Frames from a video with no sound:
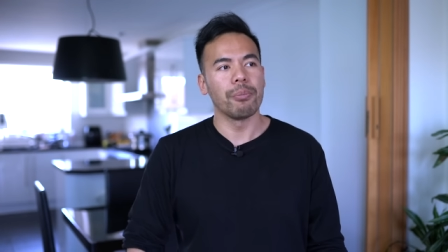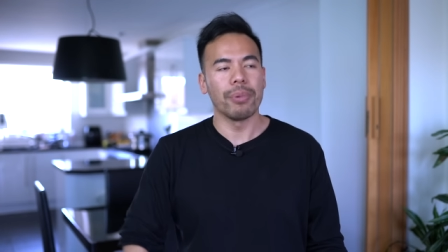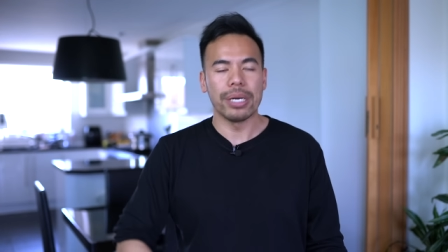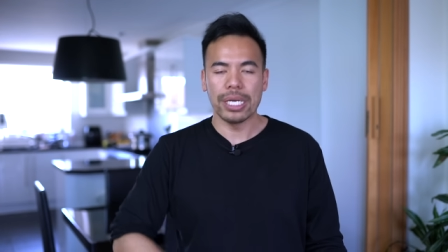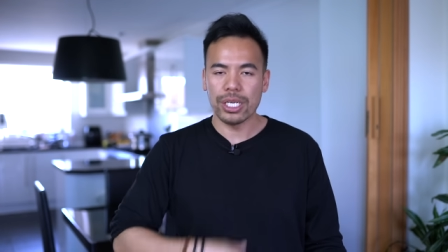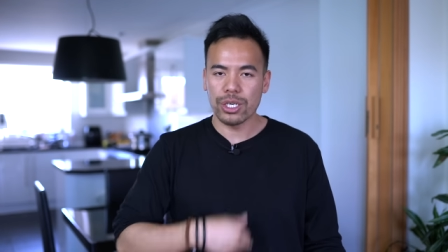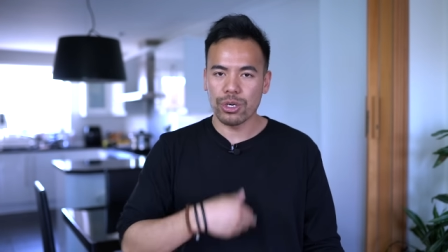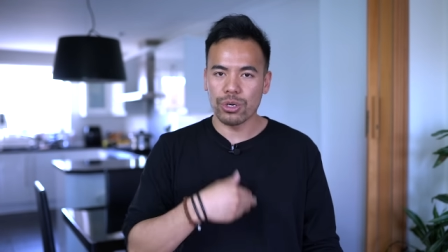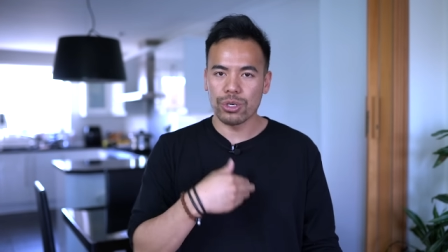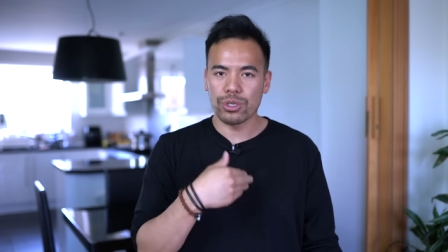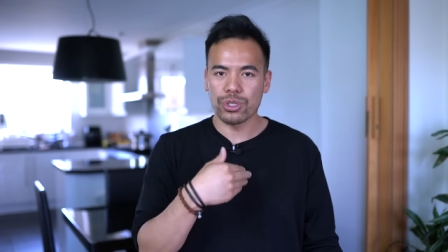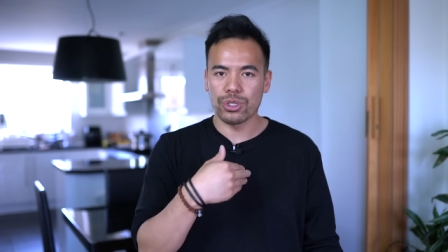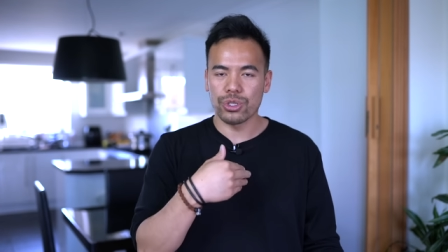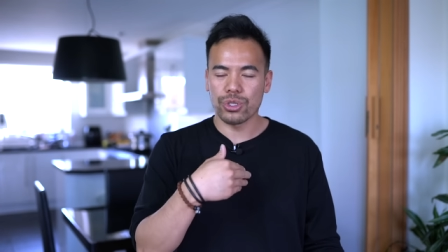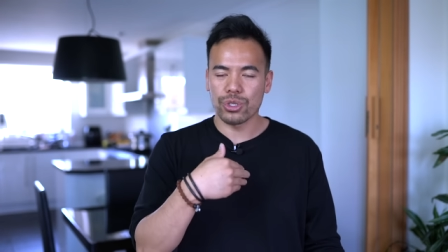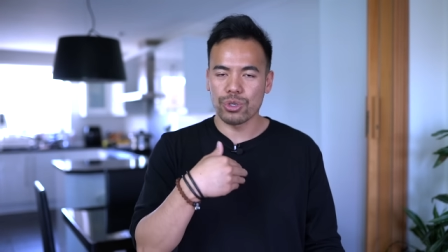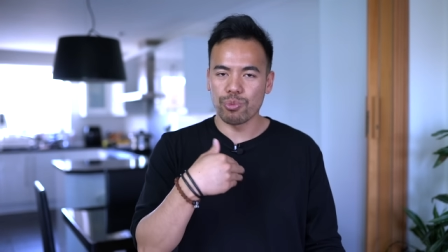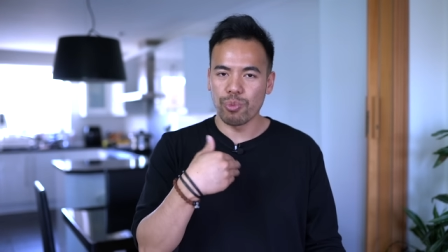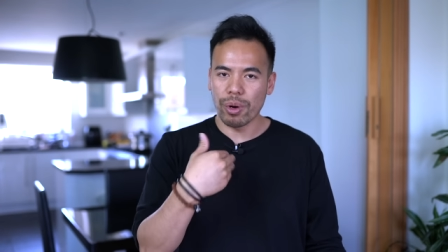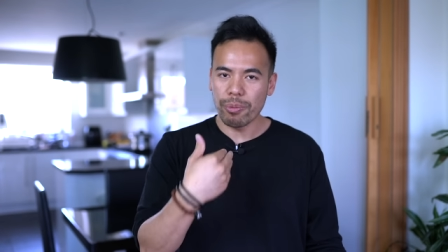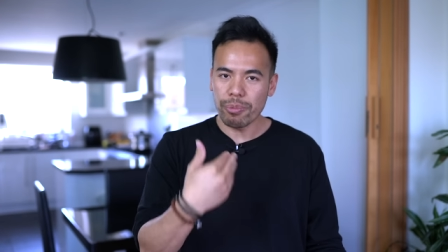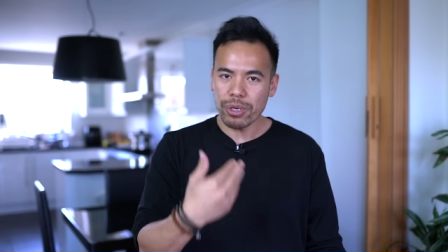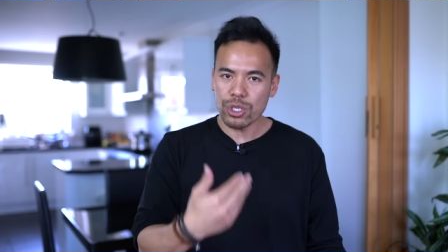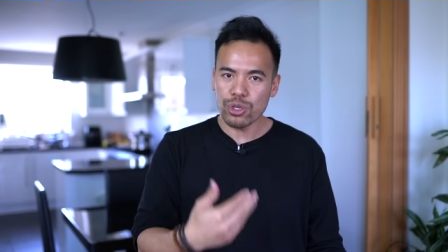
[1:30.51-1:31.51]

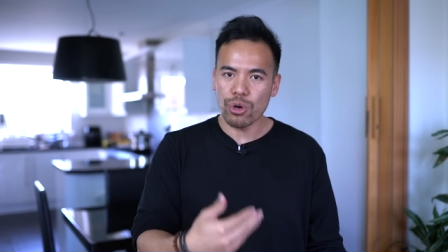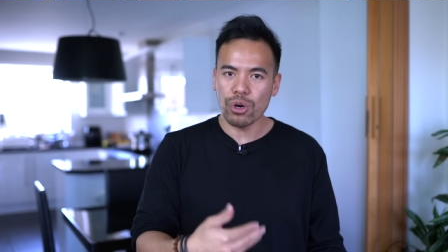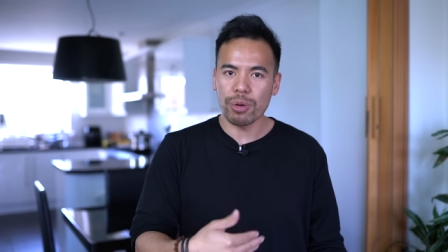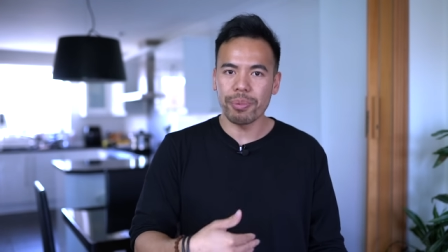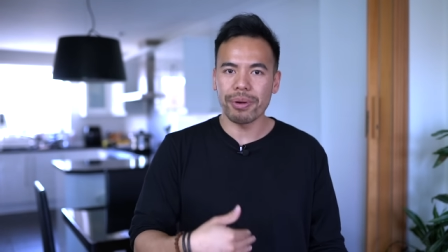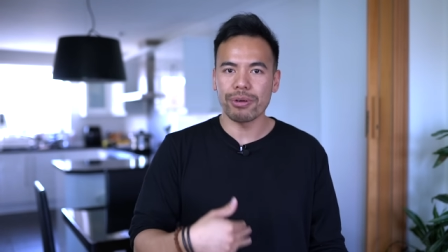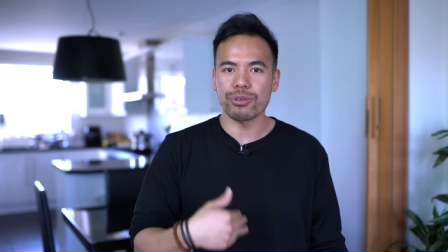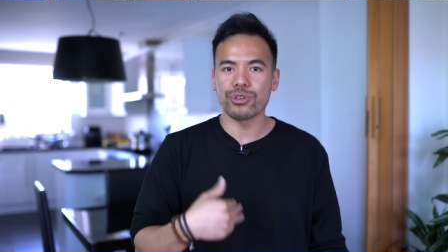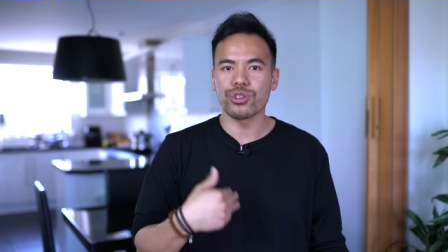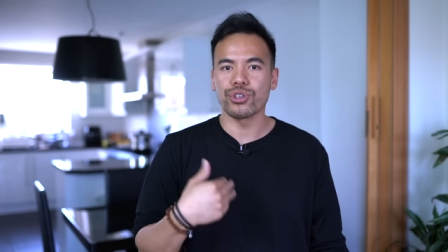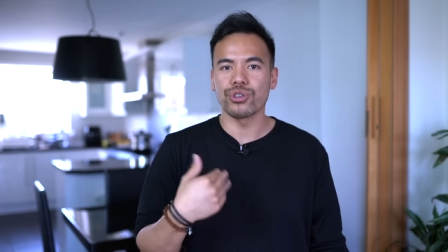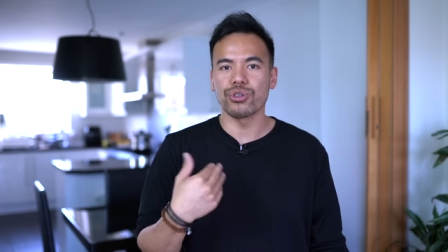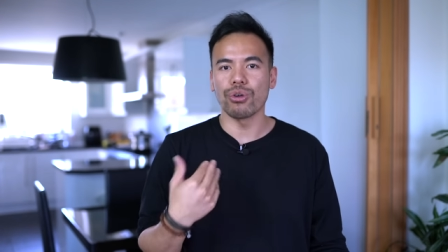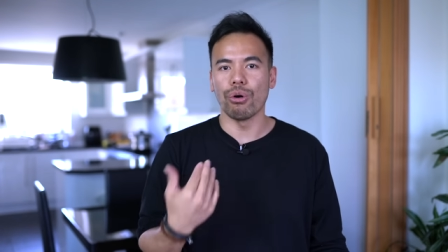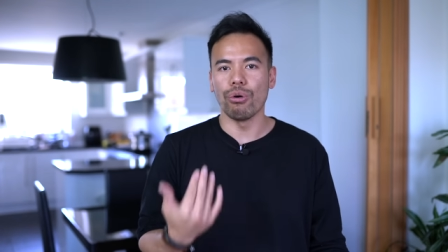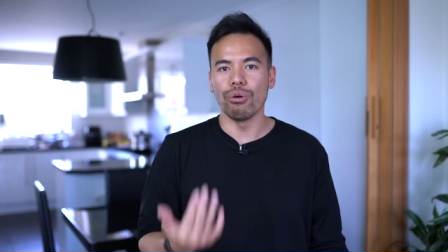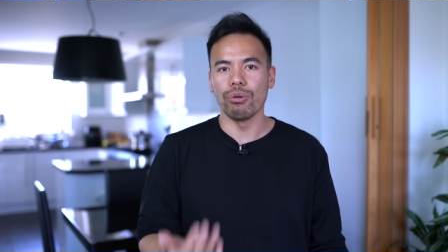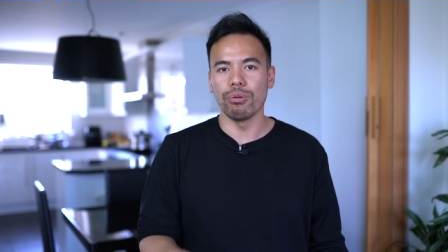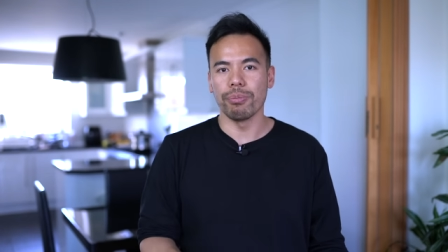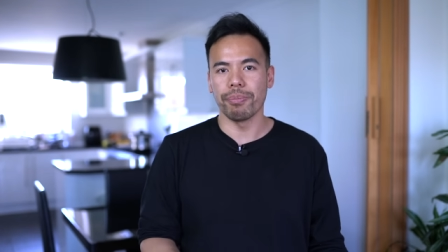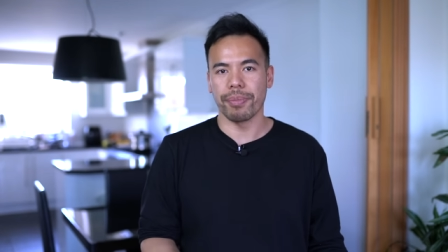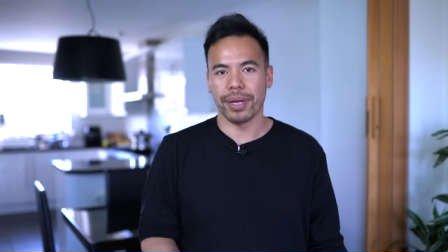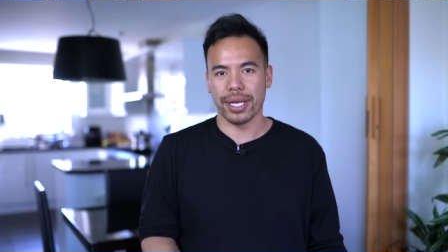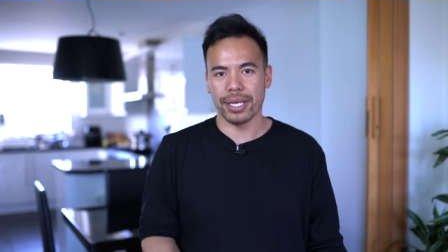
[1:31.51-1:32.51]
when we talk about
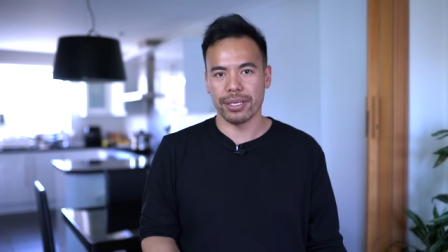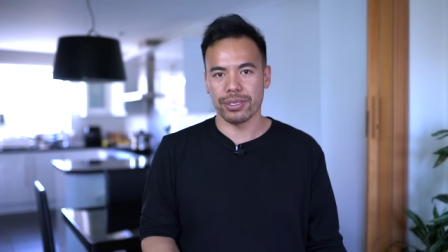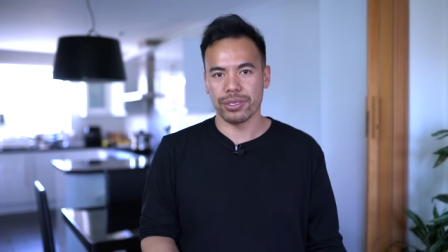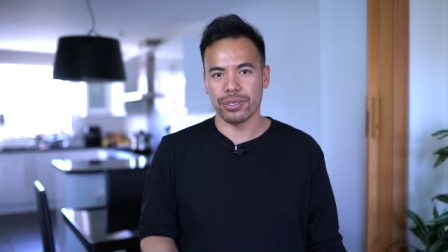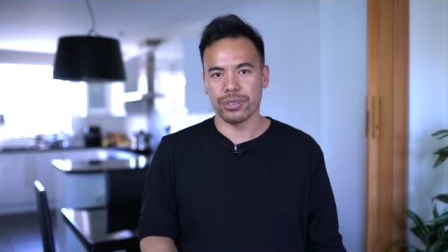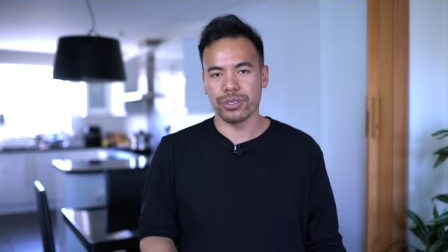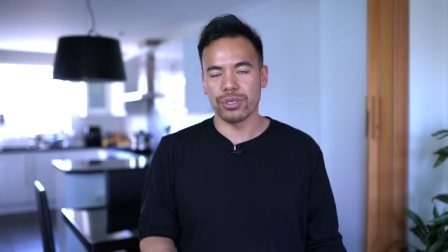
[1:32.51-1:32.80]
soulmates,